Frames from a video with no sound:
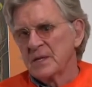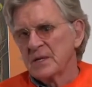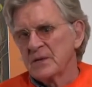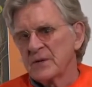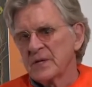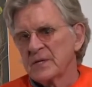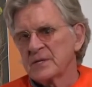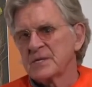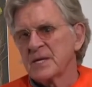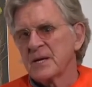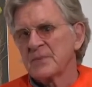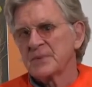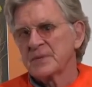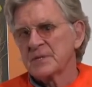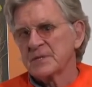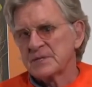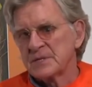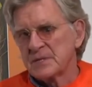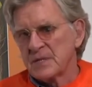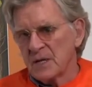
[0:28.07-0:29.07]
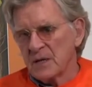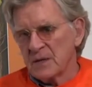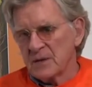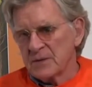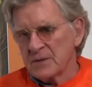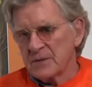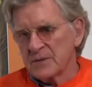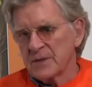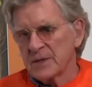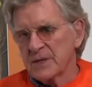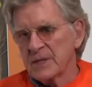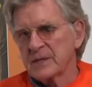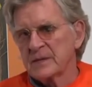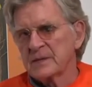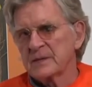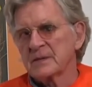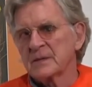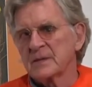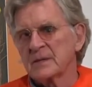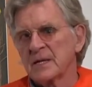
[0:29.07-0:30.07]
great Japanese scholar, the
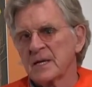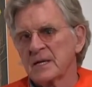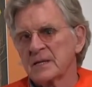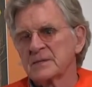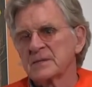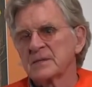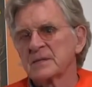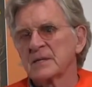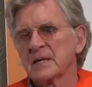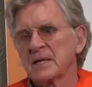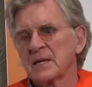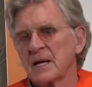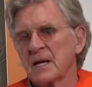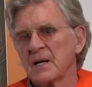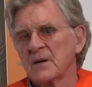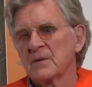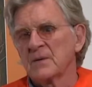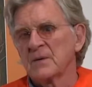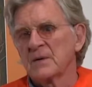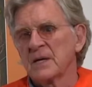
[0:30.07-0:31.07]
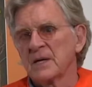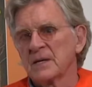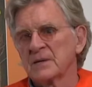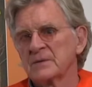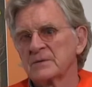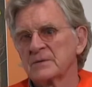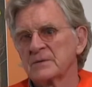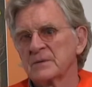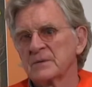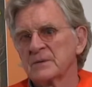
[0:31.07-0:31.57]
late Gaijin Nagao, had,